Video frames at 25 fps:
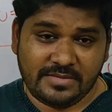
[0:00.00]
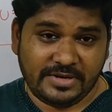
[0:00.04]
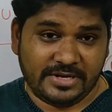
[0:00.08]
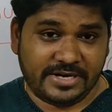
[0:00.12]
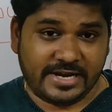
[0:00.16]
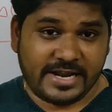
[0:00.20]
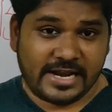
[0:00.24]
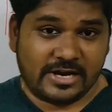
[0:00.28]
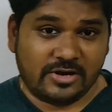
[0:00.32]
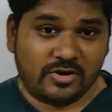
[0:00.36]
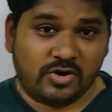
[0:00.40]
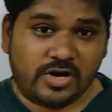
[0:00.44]

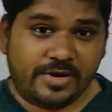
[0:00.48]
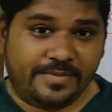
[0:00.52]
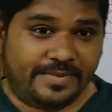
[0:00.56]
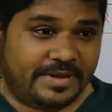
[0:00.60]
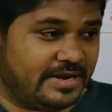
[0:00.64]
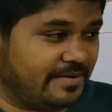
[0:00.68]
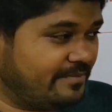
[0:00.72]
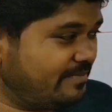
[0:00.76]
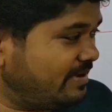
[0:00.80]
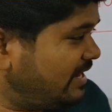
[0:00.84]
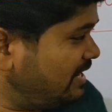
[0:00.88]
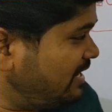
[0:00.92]
it cannot
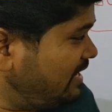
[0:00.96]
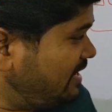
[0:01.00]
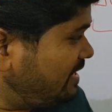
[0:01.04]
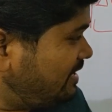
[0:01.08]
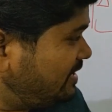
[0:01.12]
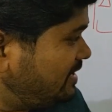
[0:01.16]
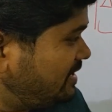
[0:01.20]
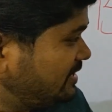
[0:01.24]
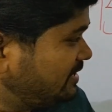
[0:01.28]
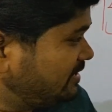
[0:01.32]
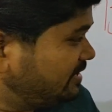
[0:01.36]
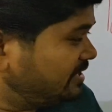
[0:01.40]
be
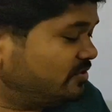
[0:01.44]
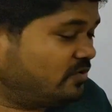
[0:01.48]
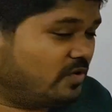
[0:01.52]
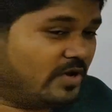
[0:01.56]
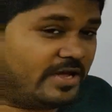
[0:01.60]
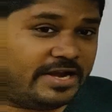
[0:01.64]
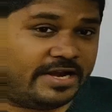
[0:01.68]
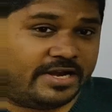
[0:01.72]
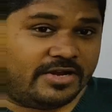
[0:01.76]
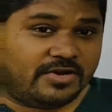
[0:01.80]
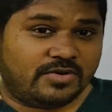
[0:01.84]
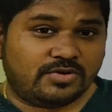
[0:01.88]
invalid,
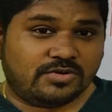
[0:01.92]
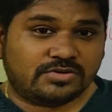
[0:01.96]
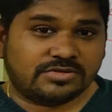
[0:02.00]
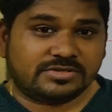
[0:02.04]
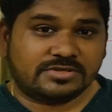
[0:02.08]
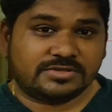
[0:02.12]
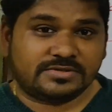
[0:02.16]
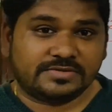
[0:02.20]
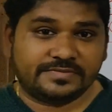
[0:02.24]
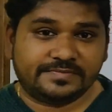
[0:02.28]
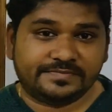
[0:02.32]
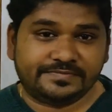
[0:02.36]
then where it
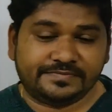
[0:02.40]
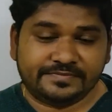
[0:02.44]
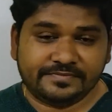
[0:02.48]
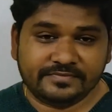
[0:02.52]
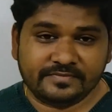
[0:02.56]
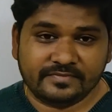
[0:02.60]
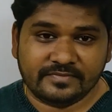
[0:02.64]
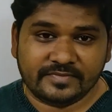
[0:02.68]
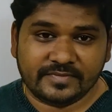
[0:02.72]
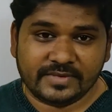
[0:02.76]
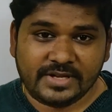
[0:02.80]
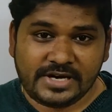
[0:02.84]
goes?
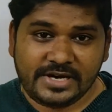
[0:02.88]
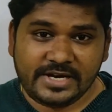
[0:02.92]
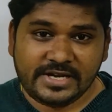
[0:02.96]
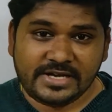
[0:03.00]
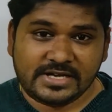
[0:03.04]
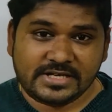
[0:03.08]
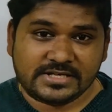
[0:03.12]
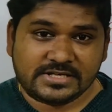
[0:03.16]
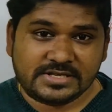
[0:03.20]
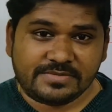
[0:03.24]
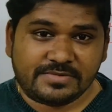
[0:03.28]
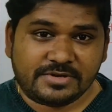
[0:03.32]
The
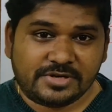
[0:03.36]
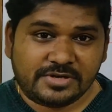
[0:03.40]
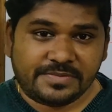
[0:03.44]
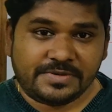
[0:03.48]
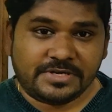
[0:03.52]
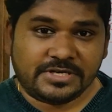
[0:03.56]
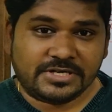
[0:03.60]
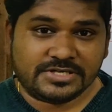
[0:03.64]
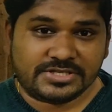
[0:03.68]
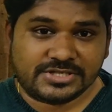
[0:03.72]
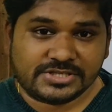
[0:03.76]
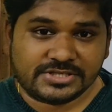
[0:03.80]
decrease amount
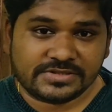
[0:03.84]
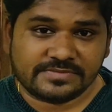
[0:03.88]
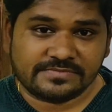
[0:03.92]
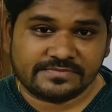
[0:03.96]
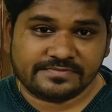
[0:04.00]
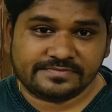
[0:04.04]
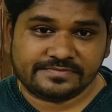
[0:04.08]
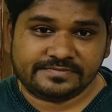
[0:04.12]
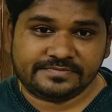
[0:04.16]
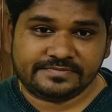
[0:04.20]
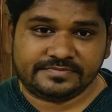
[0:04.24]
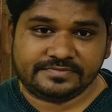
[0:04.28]
of
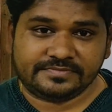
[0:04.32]
energy.